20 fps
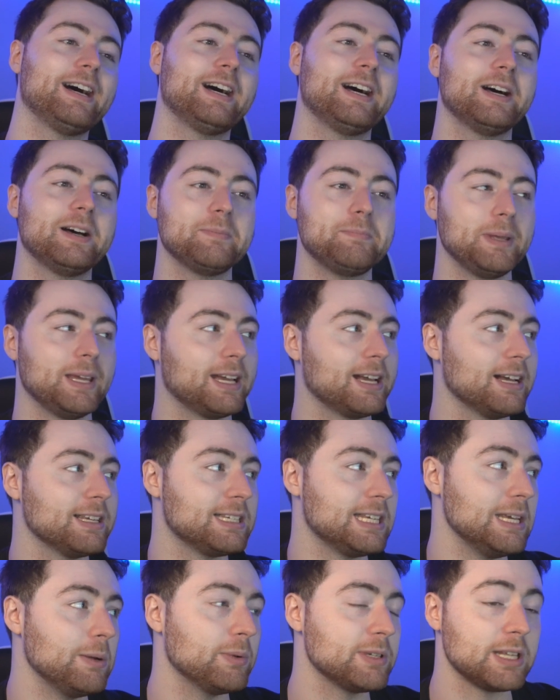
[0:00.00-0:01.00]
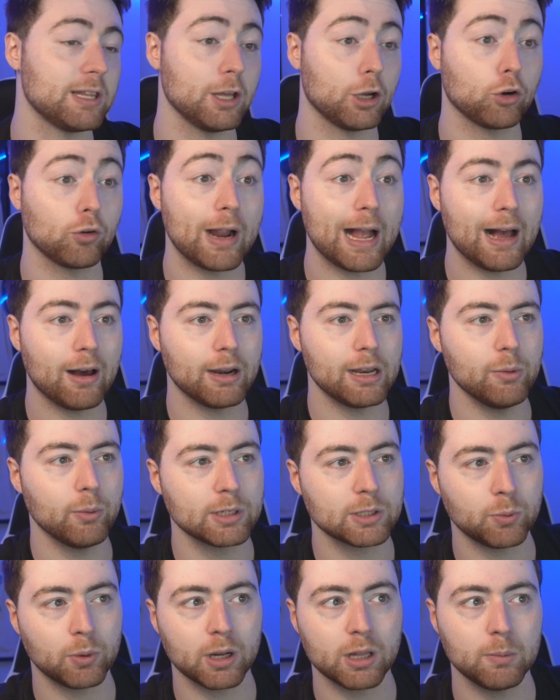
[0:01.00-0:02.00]
because he was in the crowd. He
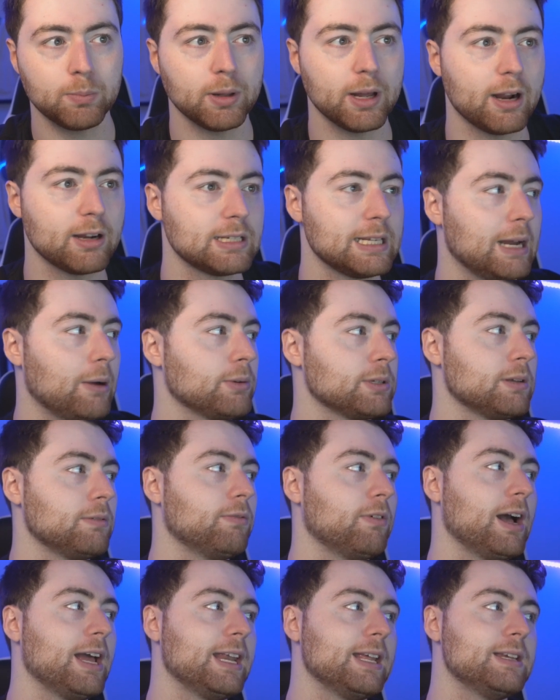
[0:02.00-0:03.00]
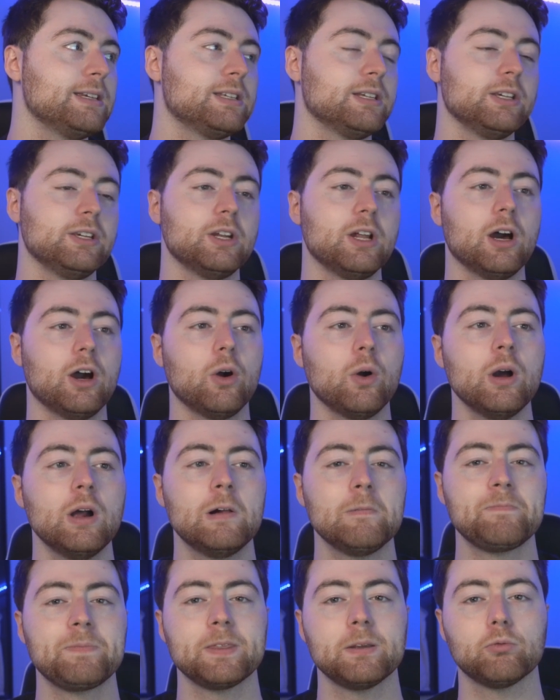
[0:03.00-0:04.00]
wasn't one of the players that was invited to, you know,
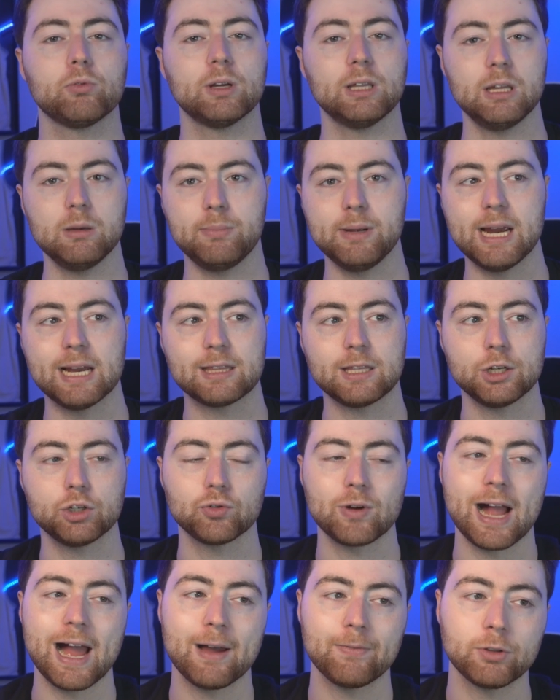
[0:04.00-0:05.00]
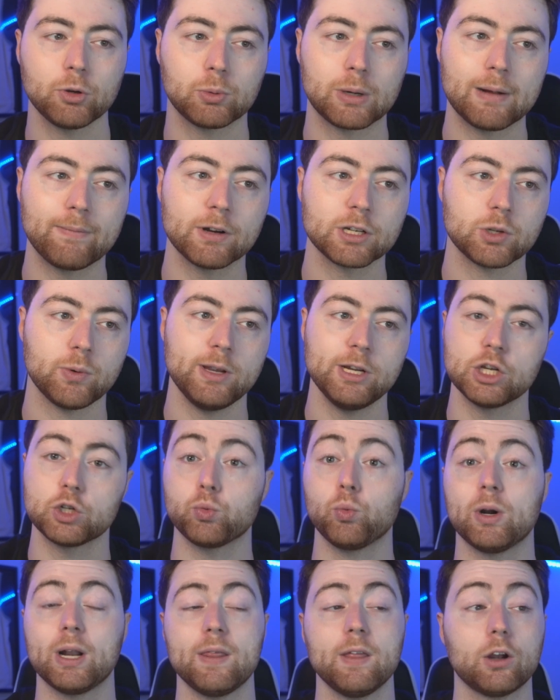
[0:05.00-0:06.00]
really be at the draft or whatever. So he just
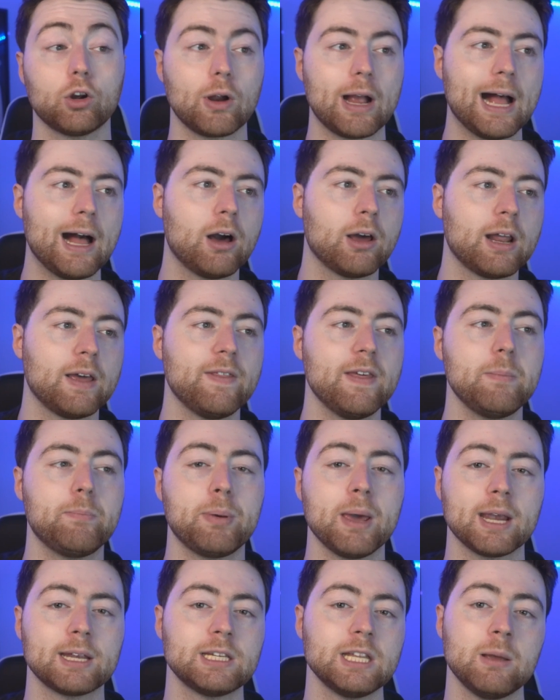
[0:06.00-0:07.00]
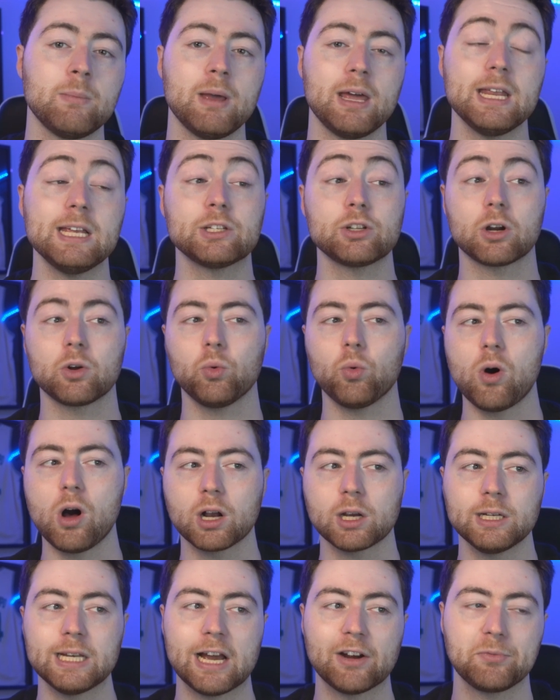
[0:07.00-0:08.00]
went in the crowd and they picked him and he started
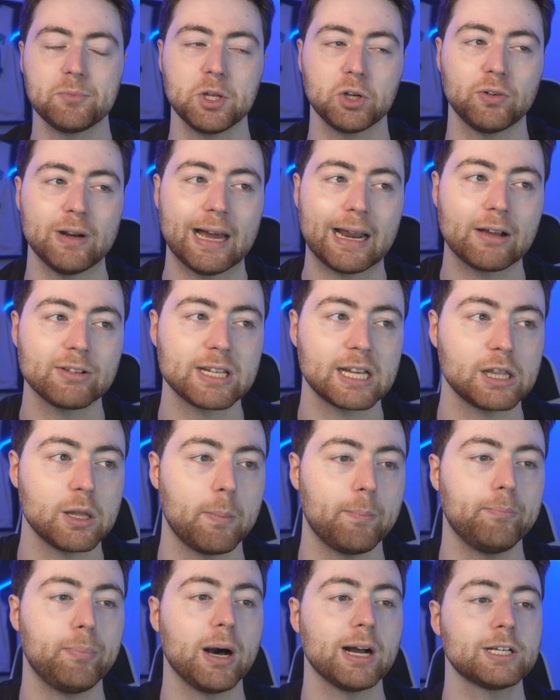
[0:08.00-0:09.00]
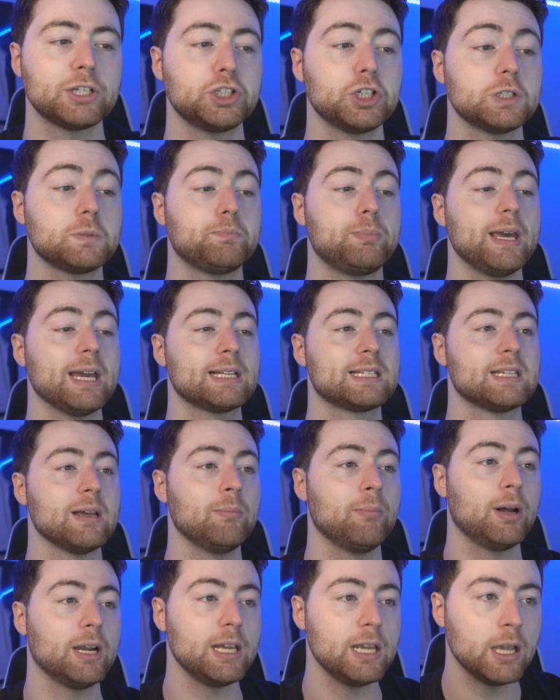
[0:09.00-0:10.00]
walking down from the crowd. I was like, the Bucks just picked
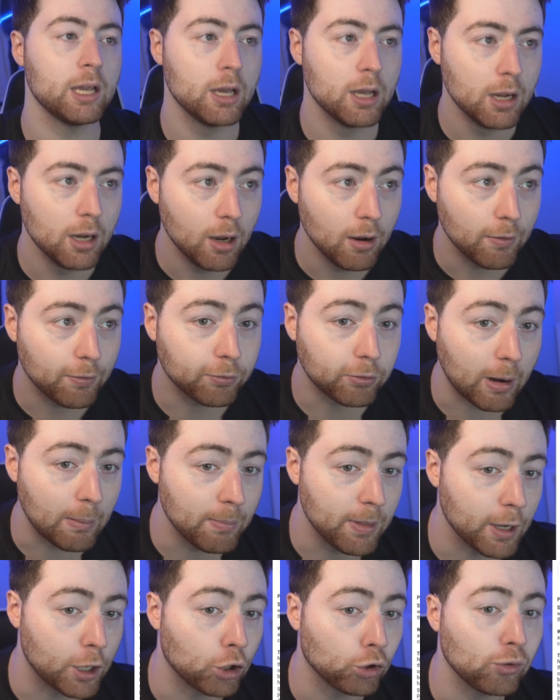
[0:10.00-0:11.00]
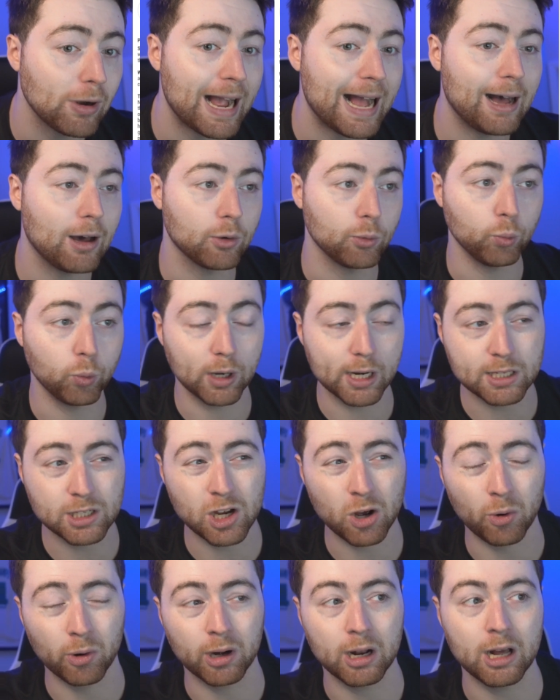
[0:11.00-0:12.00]
somebody from the crowd. What is
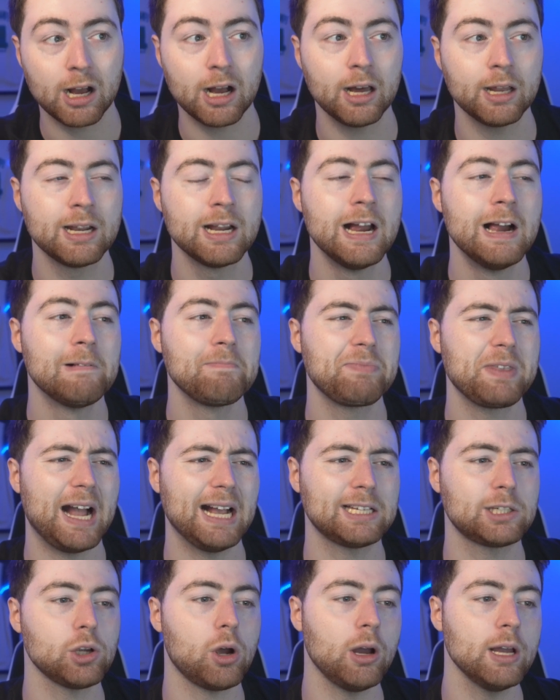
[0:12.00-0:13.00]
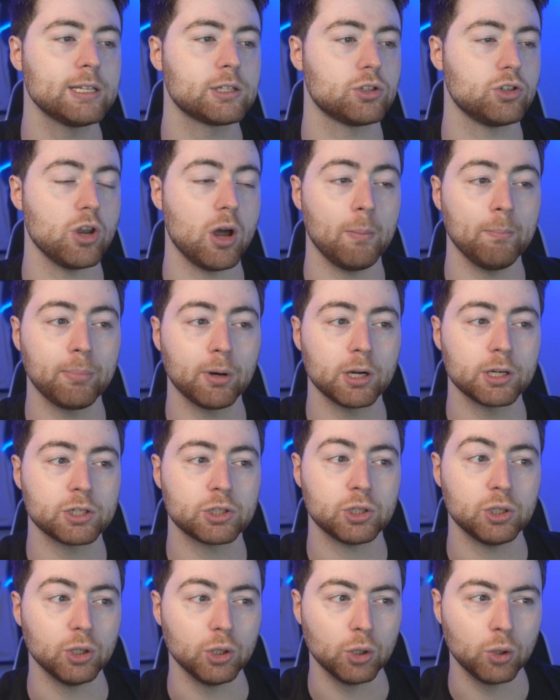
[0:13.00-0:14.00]
going on? I saw his numbers
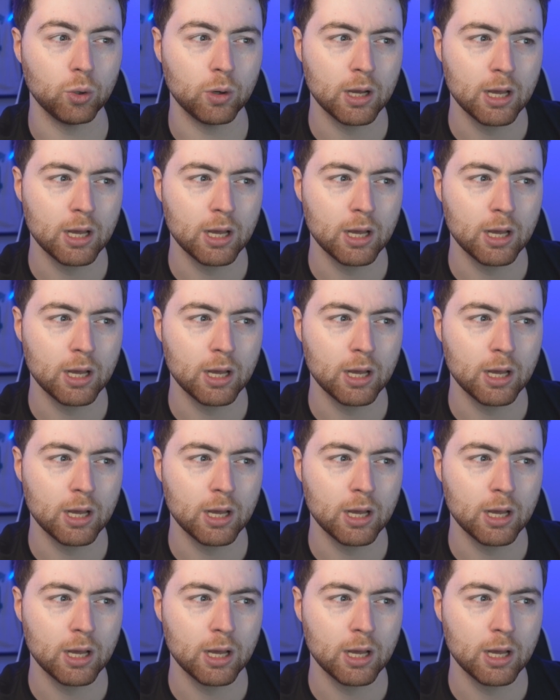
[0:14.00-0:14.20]
too